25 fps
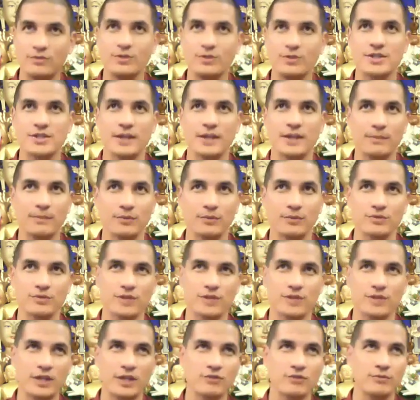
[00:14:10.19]
disciples,
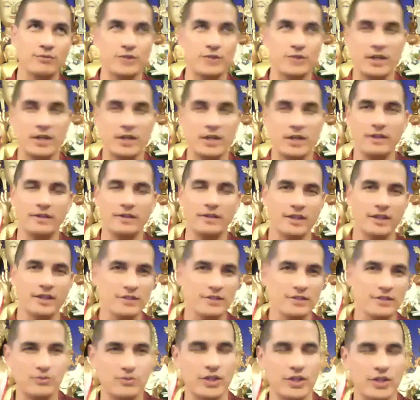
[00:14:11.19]
Khedrubje and
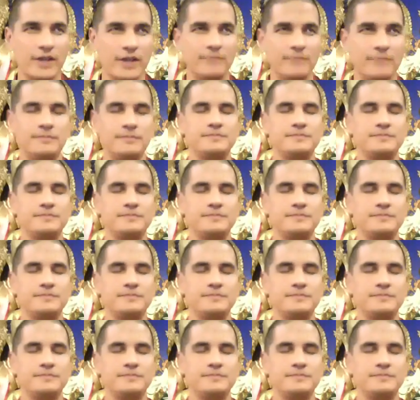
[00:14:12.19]
Gyaltsabje,